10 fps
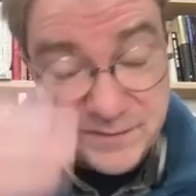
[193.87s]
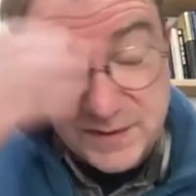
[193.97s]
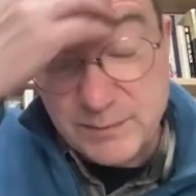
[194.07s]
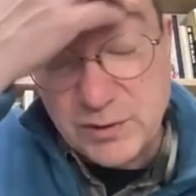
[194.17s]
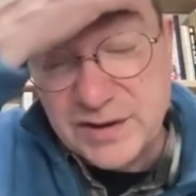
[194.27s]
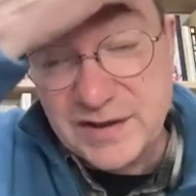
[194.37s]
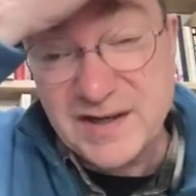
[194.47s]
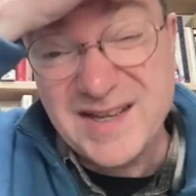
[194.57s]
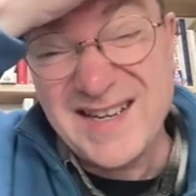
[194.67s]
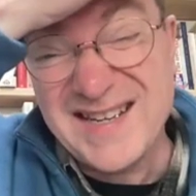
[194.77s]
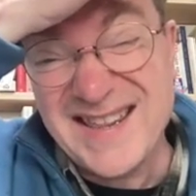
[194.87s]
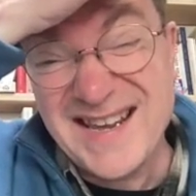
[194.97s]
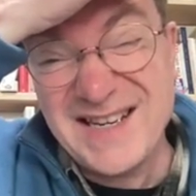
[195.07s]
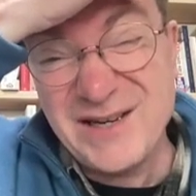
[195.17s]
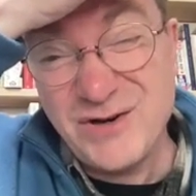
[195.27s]
this person it's a
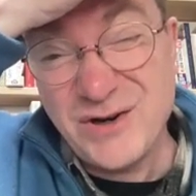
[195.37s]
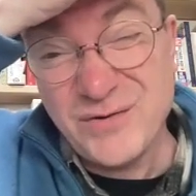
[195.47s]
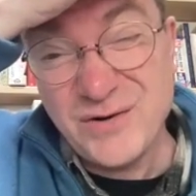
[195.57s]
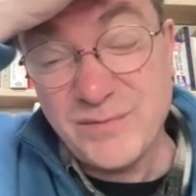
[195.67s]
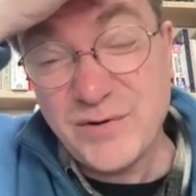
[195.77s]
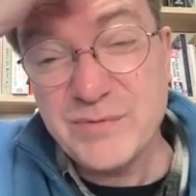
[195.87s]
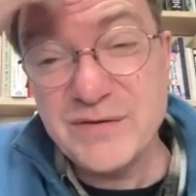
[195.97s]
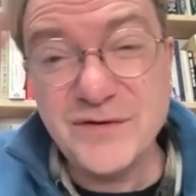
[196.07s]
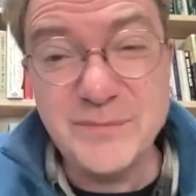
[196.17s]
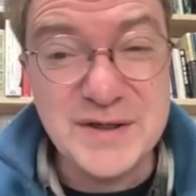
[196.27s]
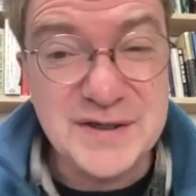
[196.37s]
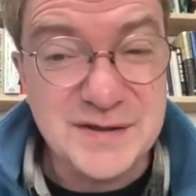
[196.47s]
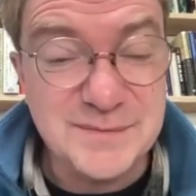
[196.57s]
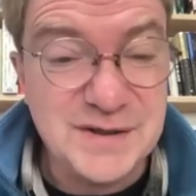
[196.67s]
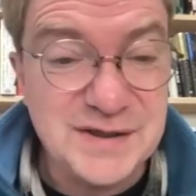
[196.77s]
thank you note, probably for a
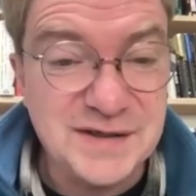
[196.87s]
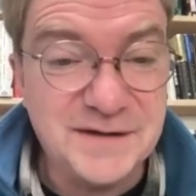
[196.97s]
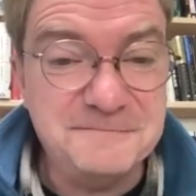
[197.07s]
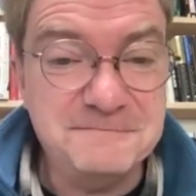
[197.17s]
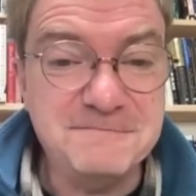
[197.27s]
business meeting.